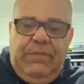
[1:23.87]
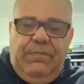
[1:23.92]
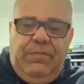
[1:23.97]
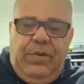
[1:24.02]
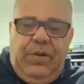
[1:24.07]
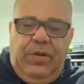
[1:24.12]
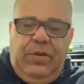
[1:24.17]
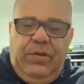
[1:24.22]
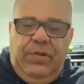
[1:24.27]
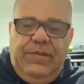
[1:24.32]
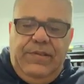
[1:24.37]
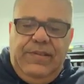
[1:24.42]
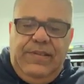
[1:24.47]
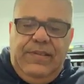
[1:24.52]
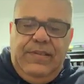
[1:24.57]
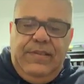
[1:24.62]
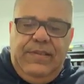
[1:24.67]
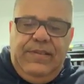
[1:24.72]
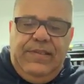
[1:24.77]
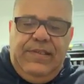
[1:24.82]

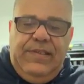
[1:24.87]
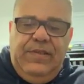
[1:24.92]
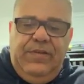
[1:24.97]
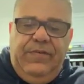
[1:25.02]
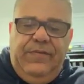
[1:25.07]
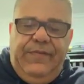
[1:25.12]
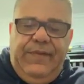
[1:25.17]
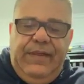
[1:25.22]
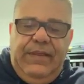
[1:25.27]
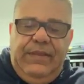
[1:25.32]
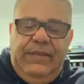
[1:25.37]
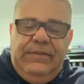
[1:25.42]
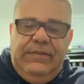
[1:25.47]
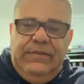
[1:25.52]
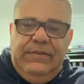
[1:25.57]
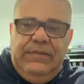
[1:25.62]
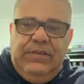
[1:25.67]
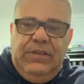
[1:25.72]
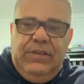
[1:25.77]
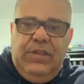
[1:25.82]
bronze, silver,
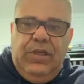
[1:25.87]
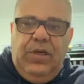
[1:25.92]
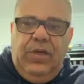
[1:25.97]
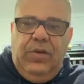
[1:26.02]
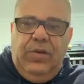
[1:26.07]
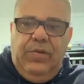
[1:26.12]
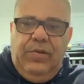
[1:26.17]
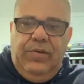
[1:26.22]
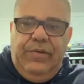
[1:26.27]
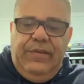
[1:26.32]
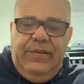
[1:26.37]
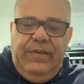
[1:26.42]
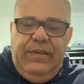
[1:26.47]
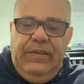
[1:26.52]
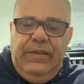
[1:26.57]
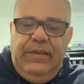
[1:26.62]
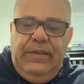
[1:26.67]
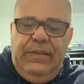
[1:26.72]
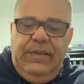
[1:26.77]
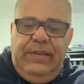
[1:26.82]
gold,
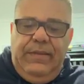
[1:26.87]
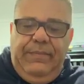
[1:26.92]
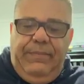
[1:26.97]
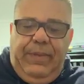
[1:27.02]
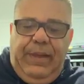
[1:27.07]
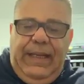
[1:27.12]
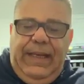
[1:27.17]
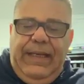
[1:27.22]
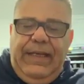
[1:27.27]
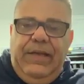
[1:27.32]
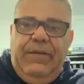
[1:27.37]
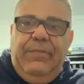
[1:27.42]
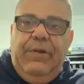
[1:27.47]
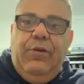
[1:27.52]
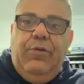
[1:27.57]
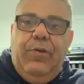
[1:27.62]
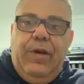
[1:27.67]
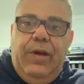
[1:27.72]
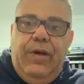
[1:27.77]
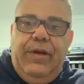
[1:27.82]
platinum,
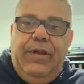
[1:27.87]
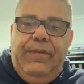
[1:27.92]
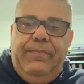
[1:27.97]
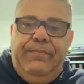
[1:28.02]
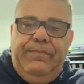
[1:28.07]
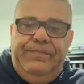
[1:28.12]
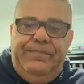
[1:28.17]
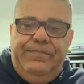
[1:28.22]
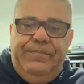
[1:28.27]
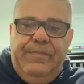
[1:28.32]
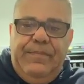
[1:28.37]
and rhodium.